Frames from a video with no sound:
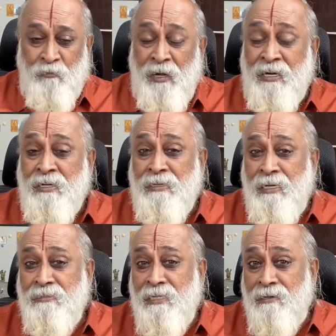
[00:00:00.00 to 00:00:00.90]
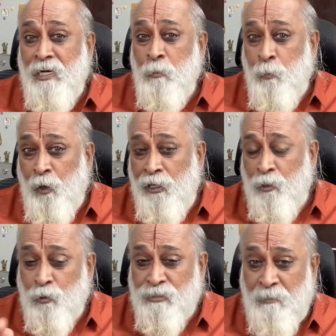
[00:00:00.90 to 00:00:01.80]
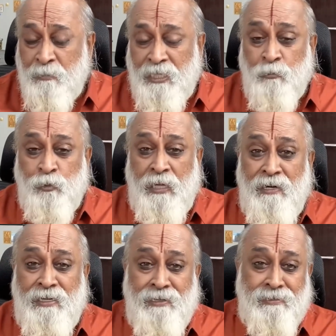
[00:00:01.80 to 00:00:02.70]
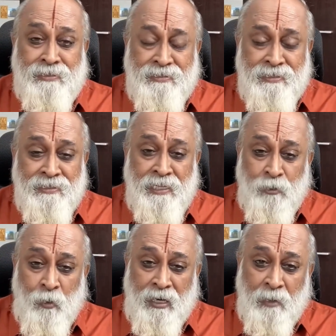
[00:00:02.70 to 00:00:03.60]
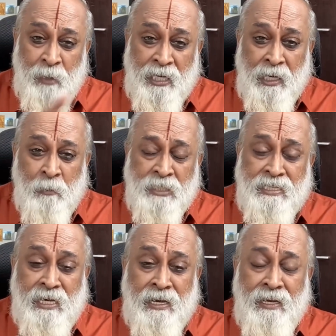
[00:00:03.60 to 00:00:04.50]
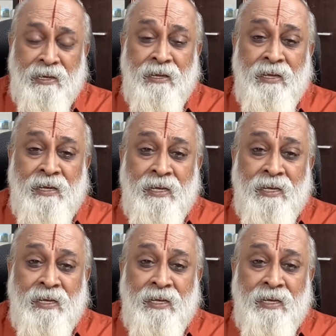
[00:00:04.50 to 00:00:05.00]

When the children point out something to the elders that you are committing a mistake,